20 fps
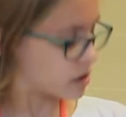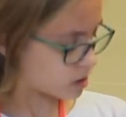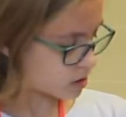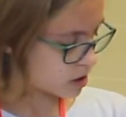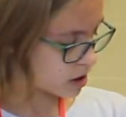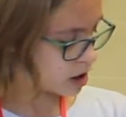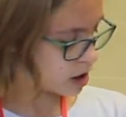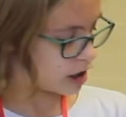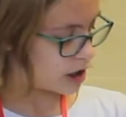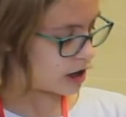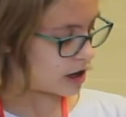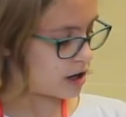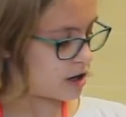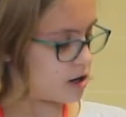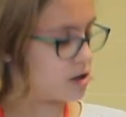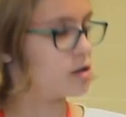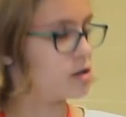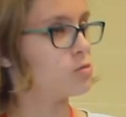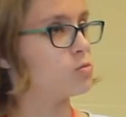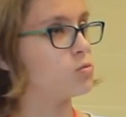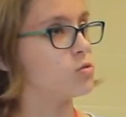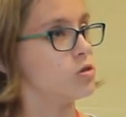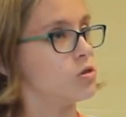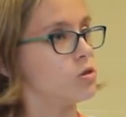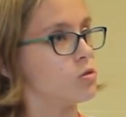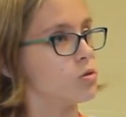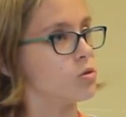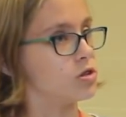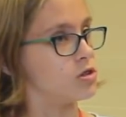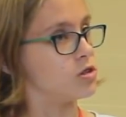Okay, and
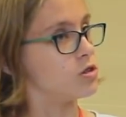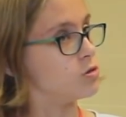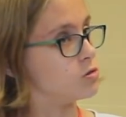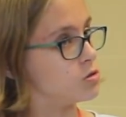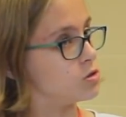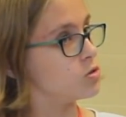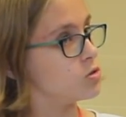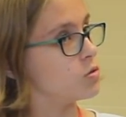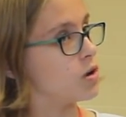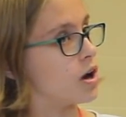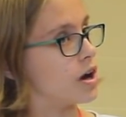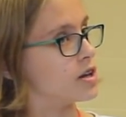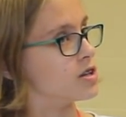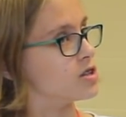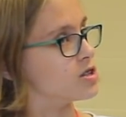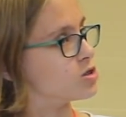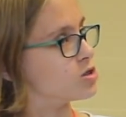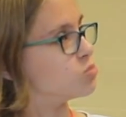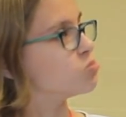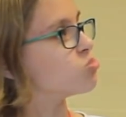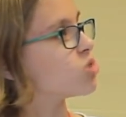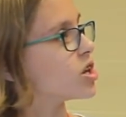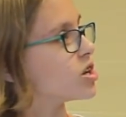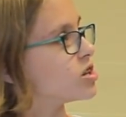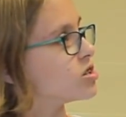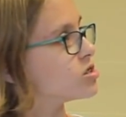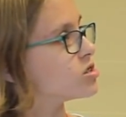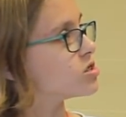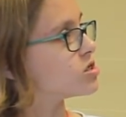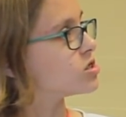what do you do? I assume
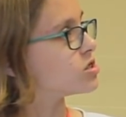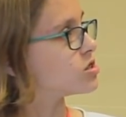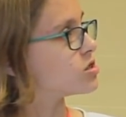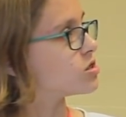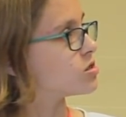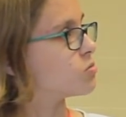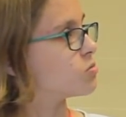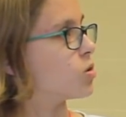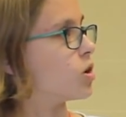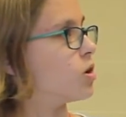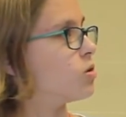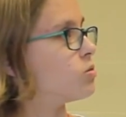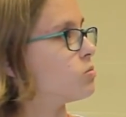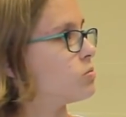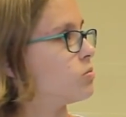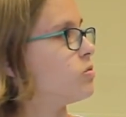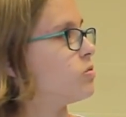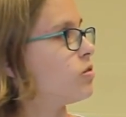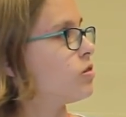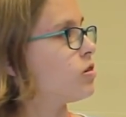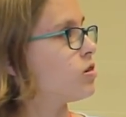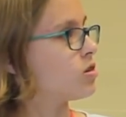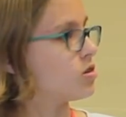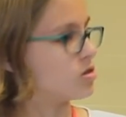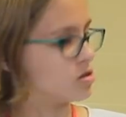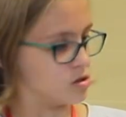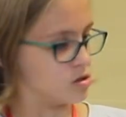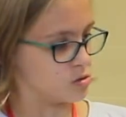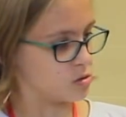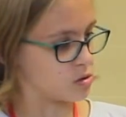that is, well,
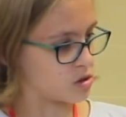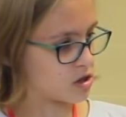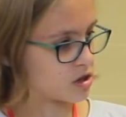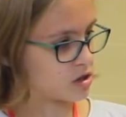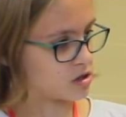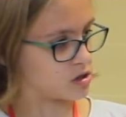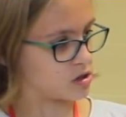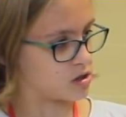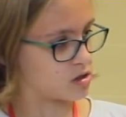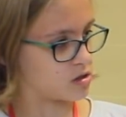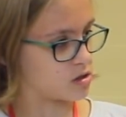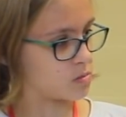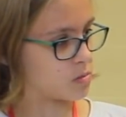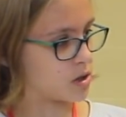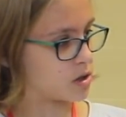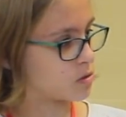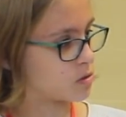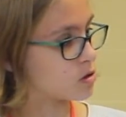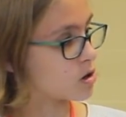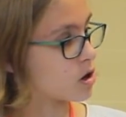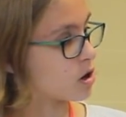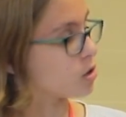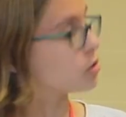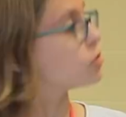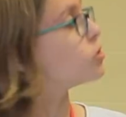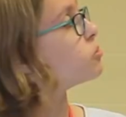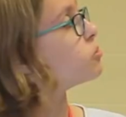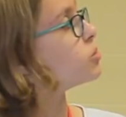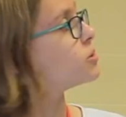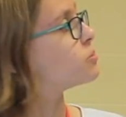do things to make
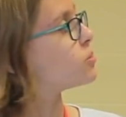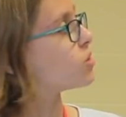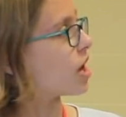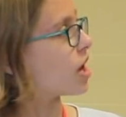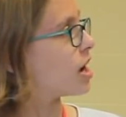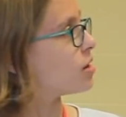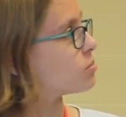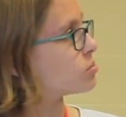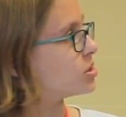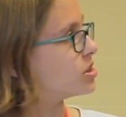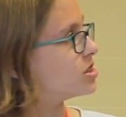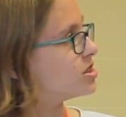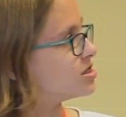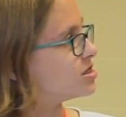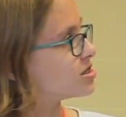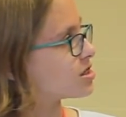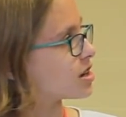elder people happy.